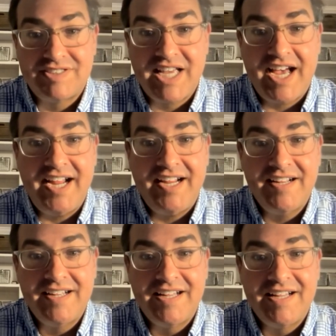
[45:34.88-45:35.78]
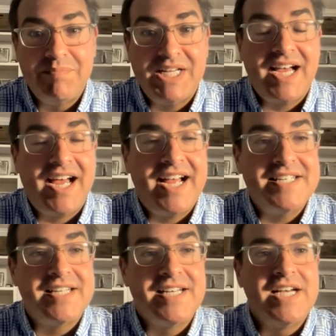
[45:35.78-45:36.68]
Okay.
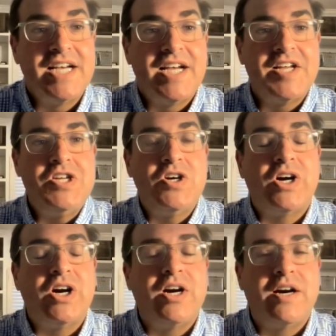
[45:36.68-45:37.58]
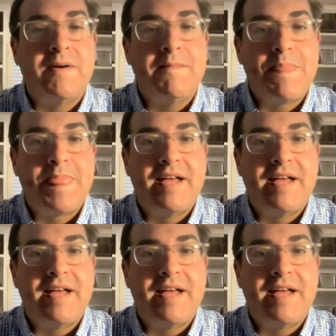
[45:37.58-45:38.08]
Because you're